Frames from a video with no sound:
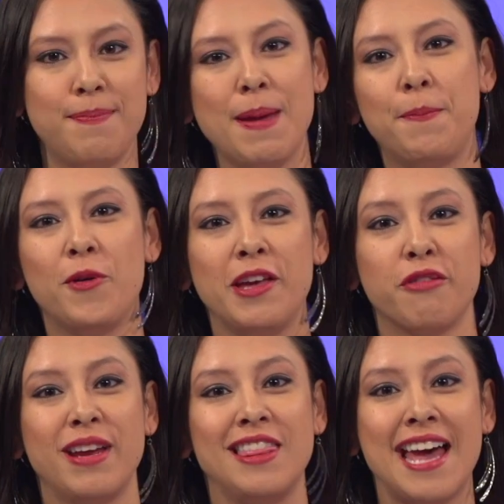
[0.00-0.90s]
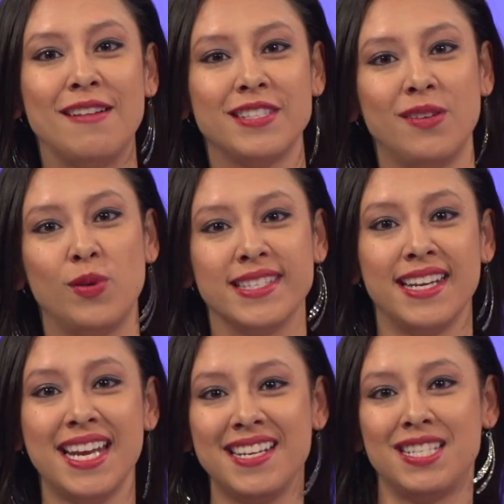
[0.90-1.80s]
The Pip-Boy 3000 was
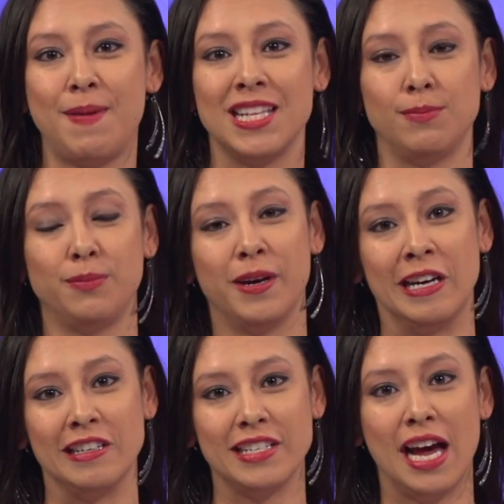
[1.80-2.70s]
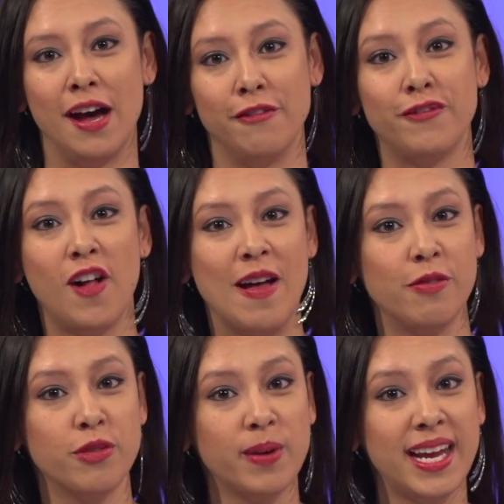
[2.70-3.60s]
an indispensable part of
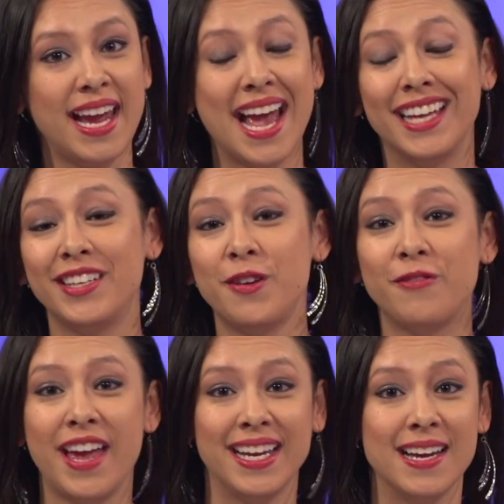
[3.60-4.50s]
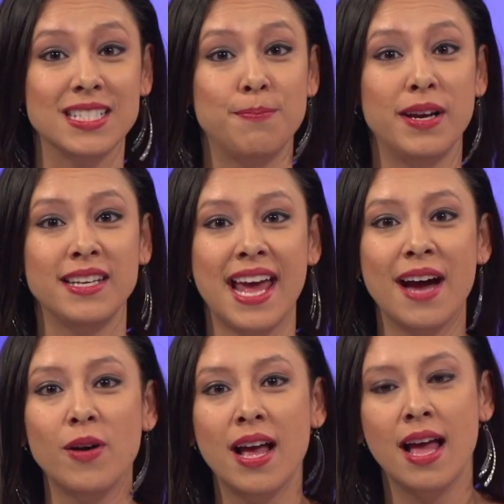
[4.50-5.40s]
Fallout 3 and New Vegas, but
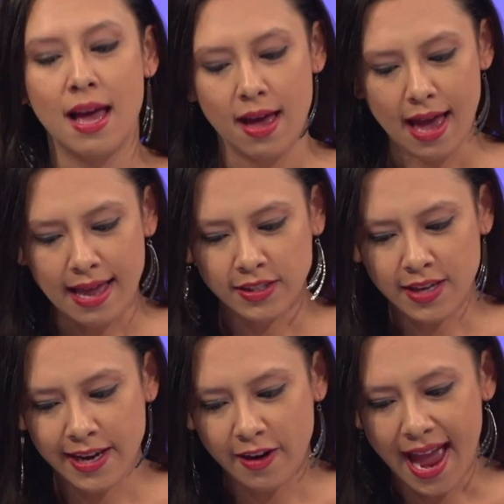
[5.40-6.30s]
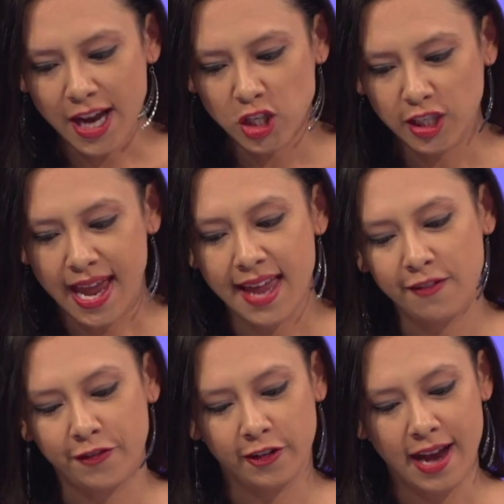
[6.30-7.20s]
now designer Ashley
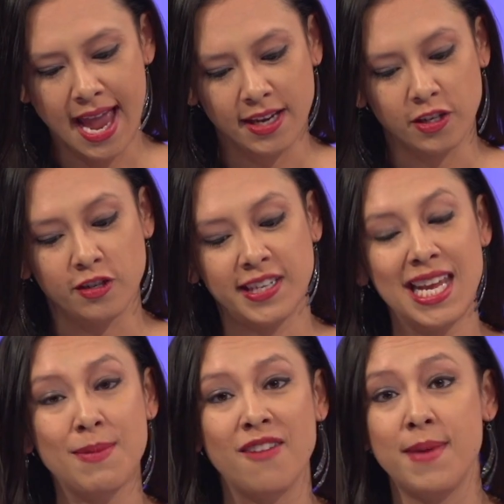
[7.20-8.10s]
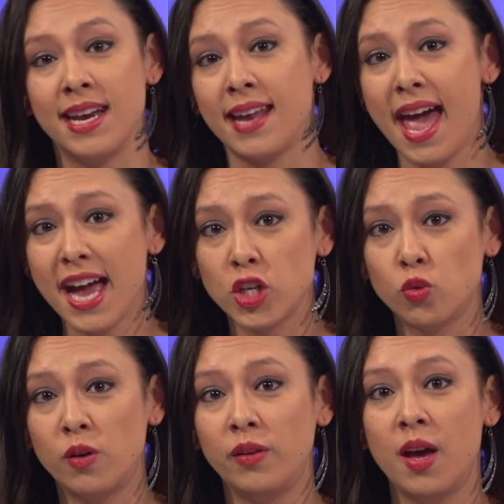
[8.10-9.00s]
Hennefer and her team have made an
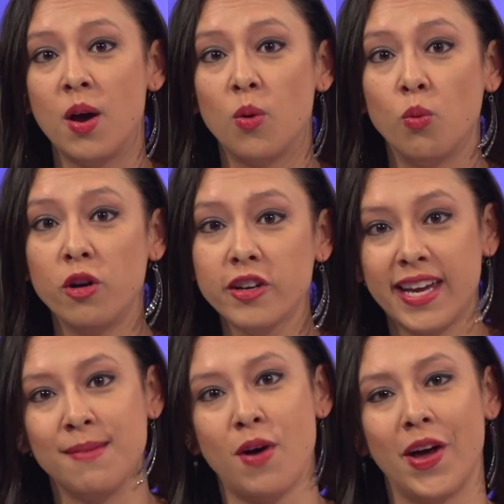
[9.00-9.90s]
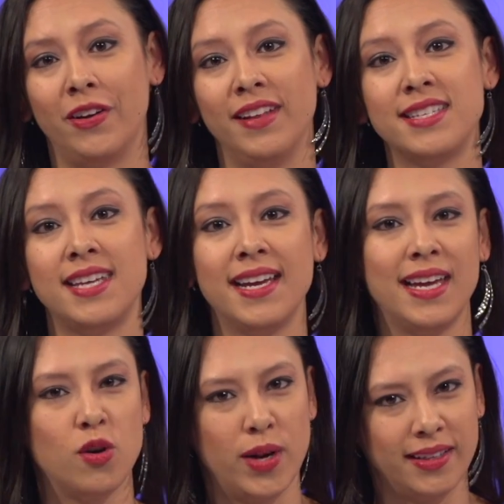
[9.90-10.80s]
actual working model. Let's
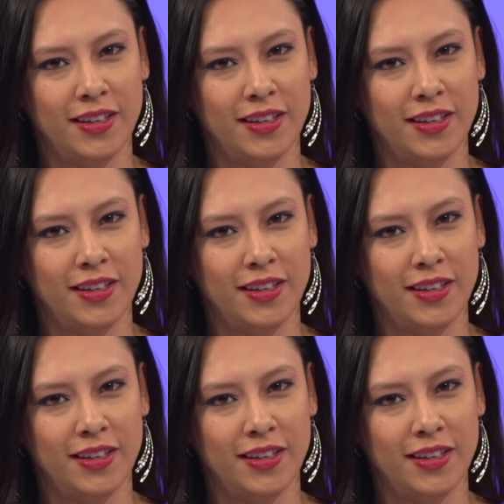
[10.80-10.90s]
take a quick